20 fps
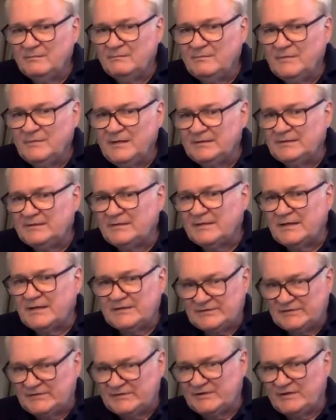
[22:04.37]
meet the
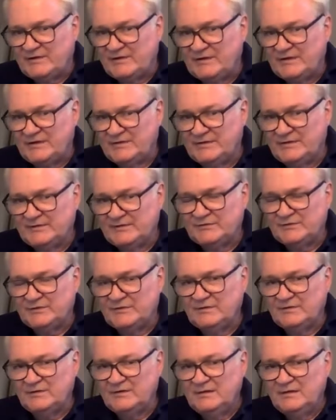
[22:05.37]
necessary
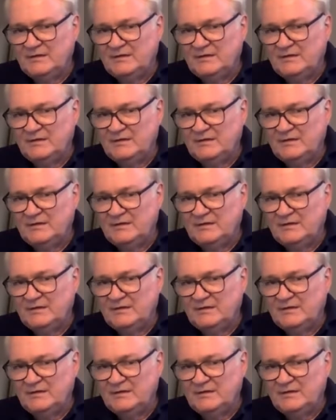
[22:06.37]
condition,